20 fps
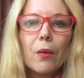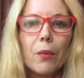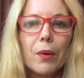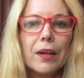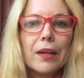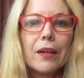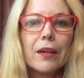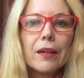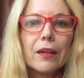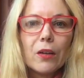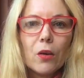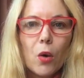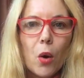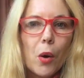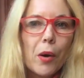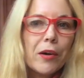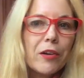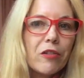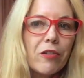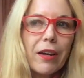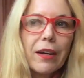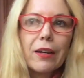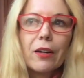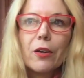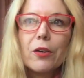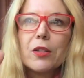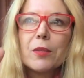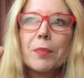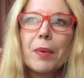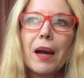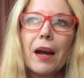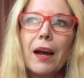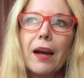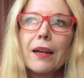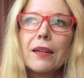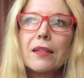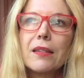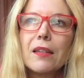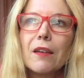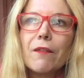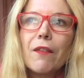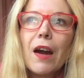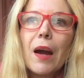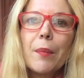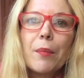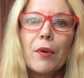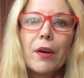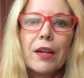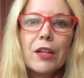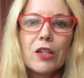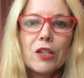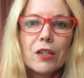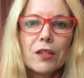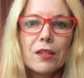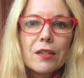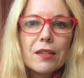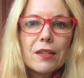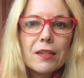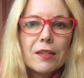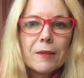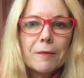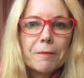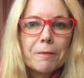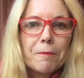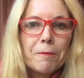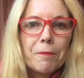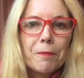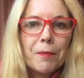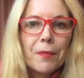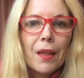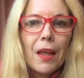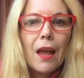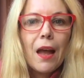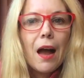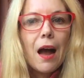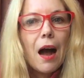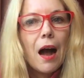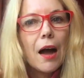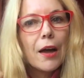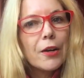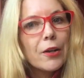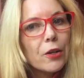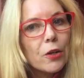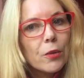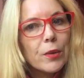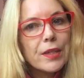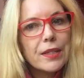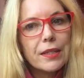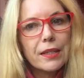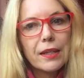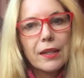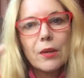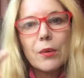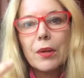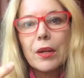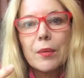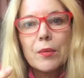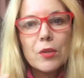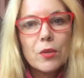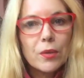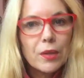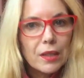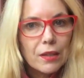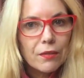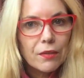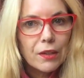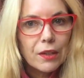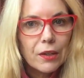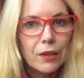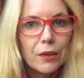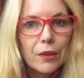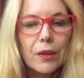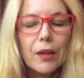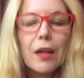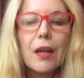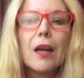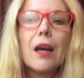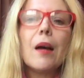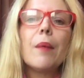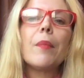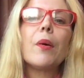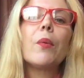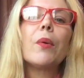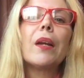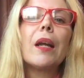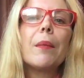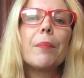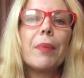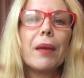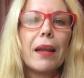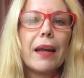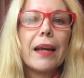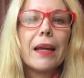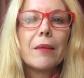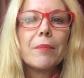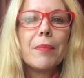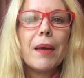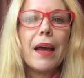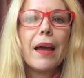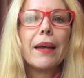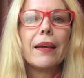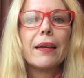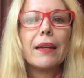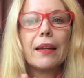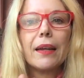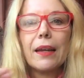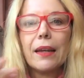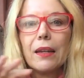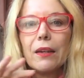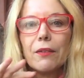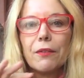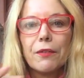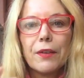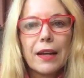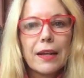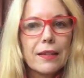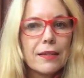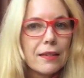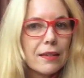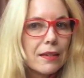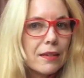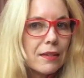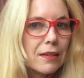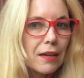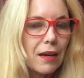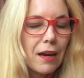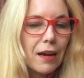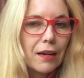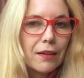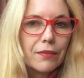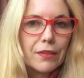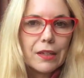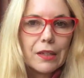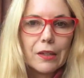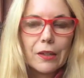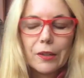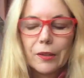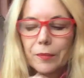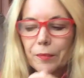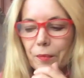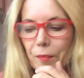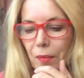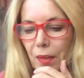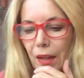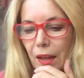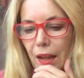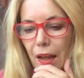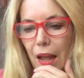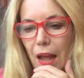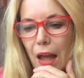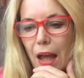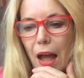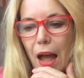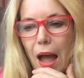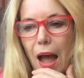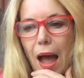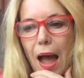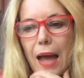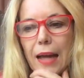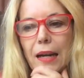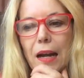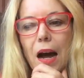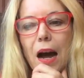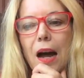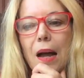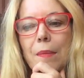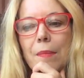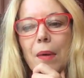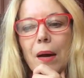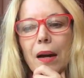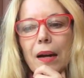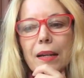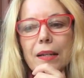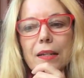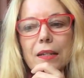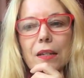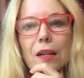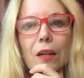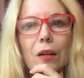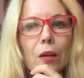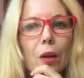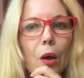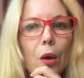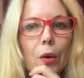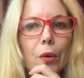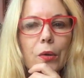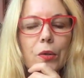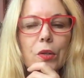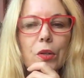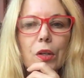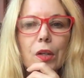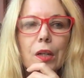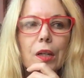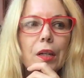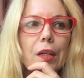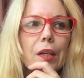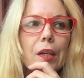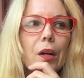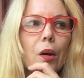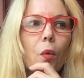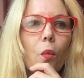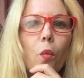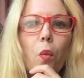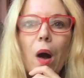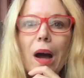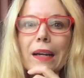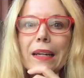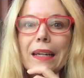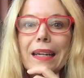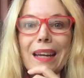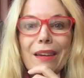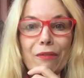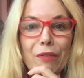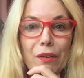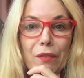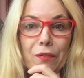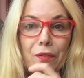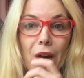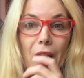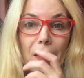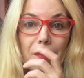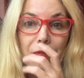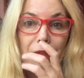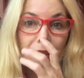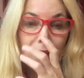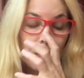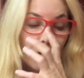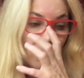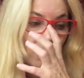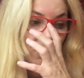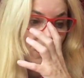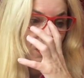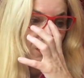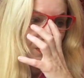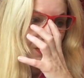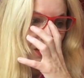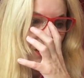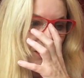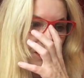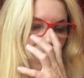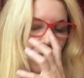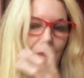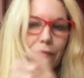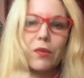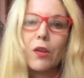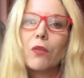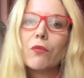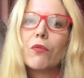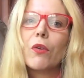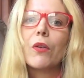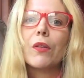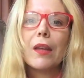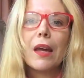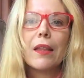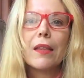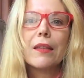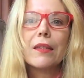When a quarry truck goes past, the vibrations, I don't always hear when I'm doing the video, but when I play it back, it affects the entire video. And I might load one in every five videos because I have to throw the